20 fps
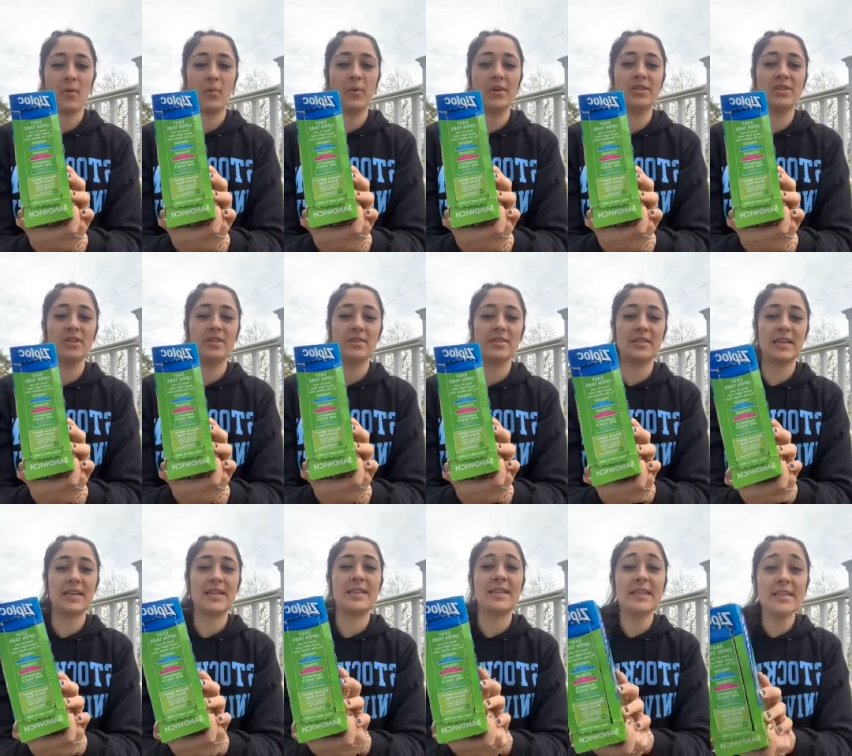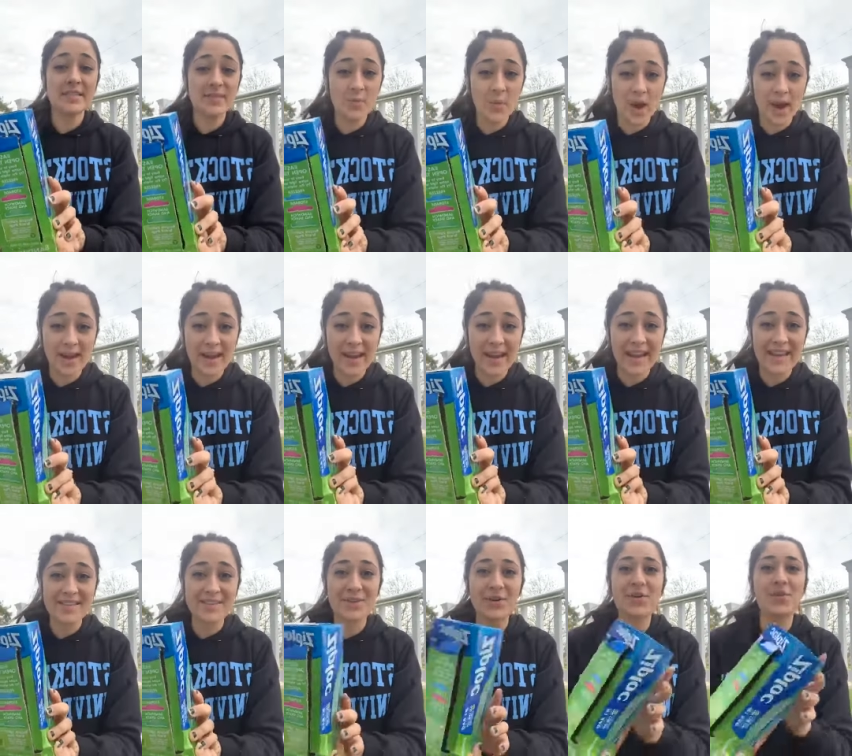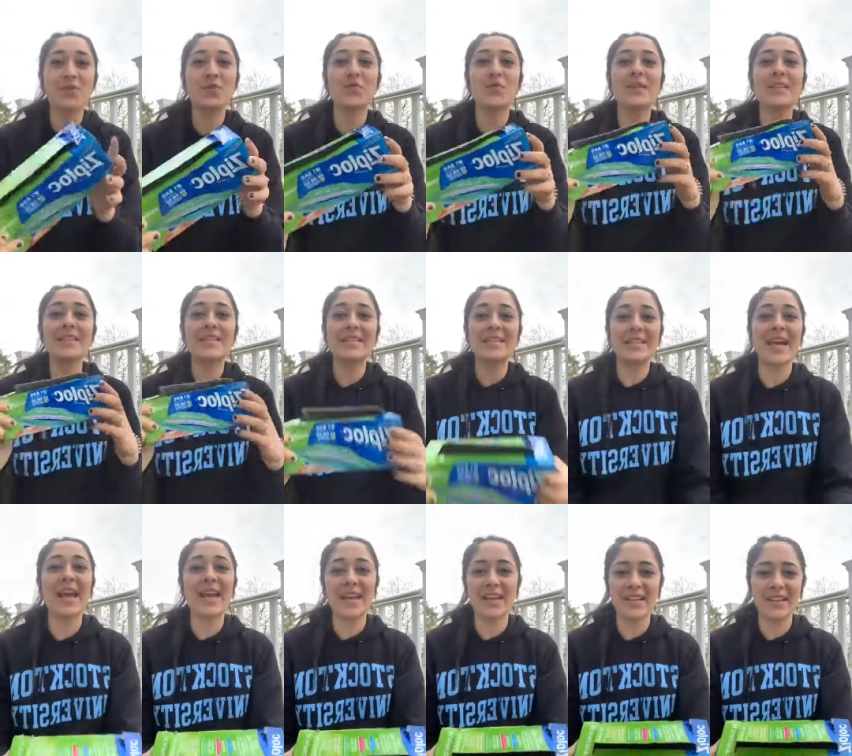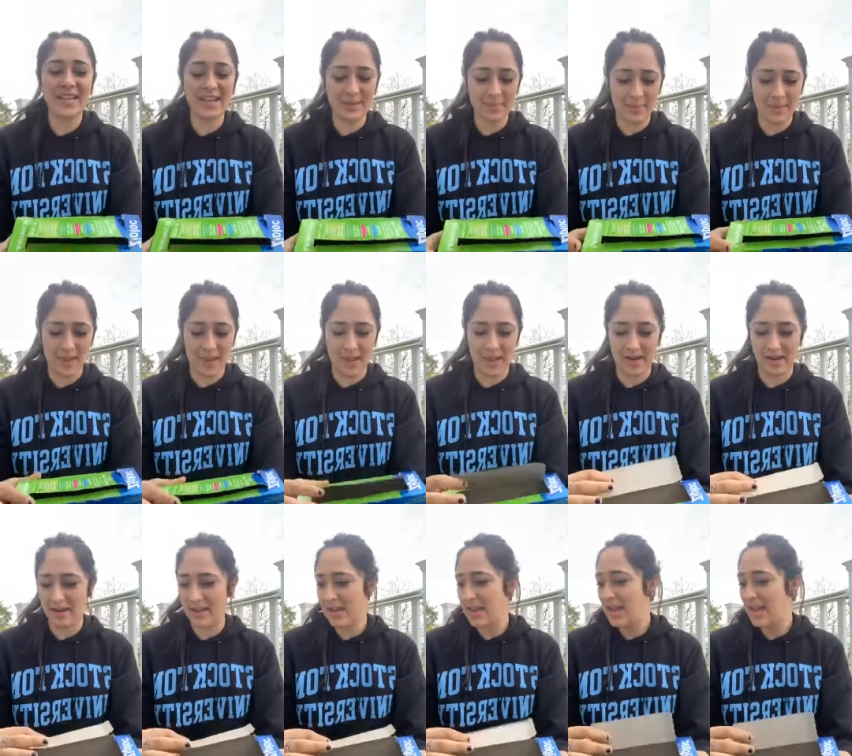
we should stick this one into the recycling bin.